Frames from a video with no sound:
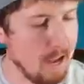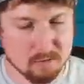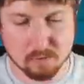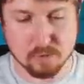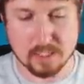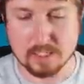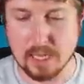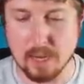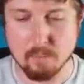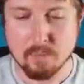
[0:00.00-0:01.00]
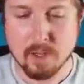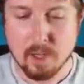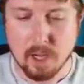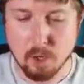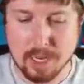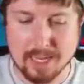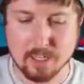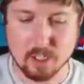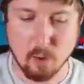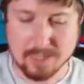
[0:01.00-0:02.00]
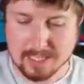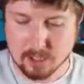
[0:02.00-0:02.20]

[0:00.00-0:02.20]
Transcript: ever forget that. Okay, going